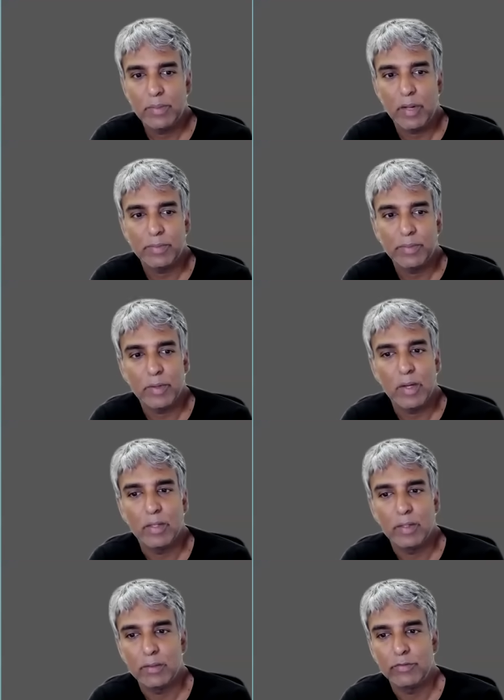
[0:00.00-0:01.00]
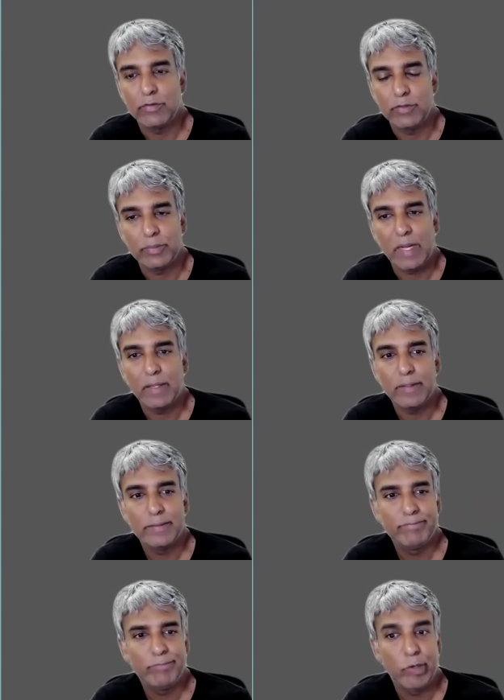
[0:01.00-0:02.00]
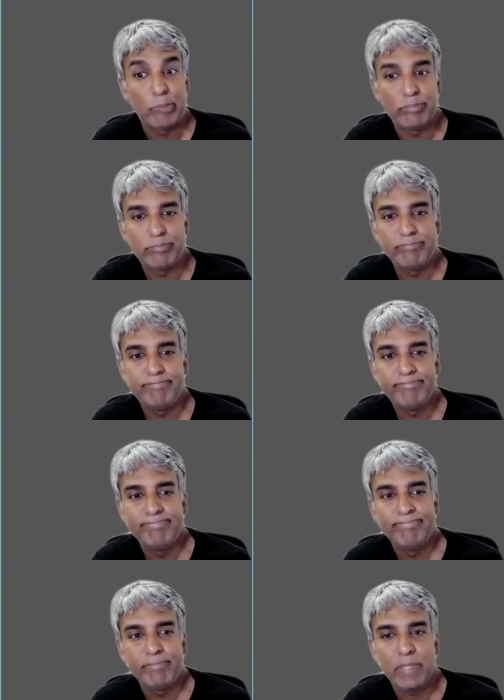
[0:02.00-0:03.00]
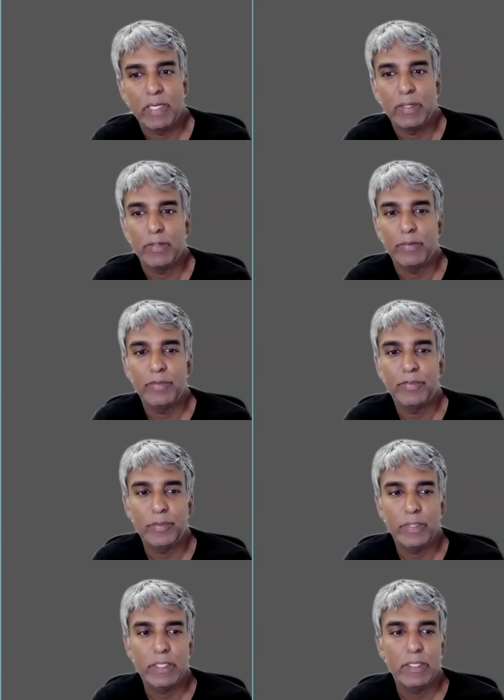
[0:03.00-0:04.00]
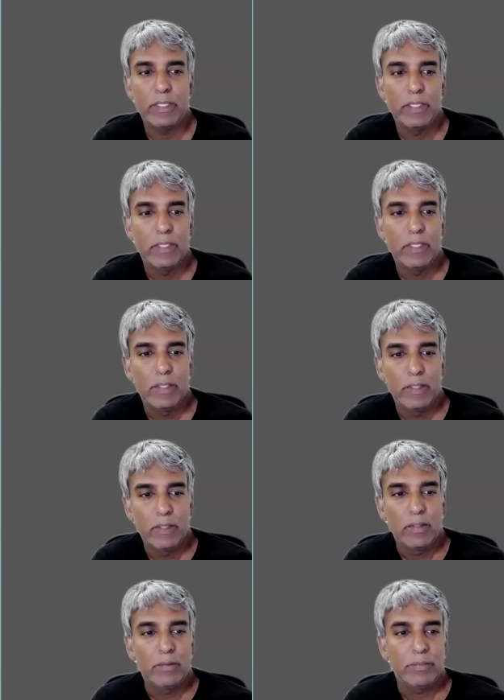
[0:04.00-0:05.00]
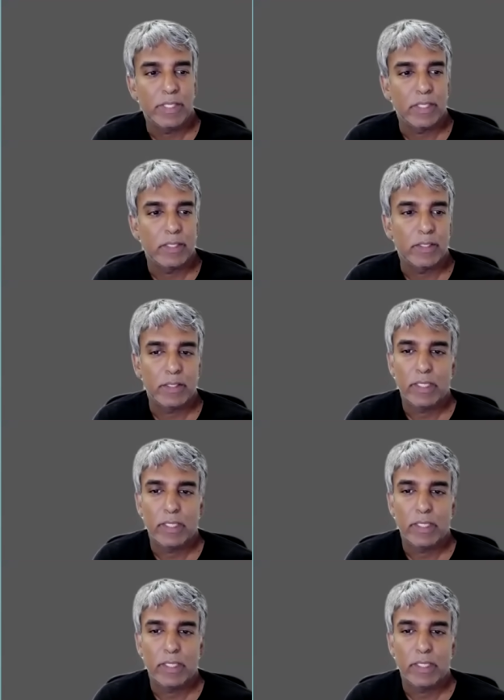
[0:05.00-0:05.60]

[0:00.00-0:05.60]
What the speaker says: bombed Iran, and flew back home. Aerial refueling being a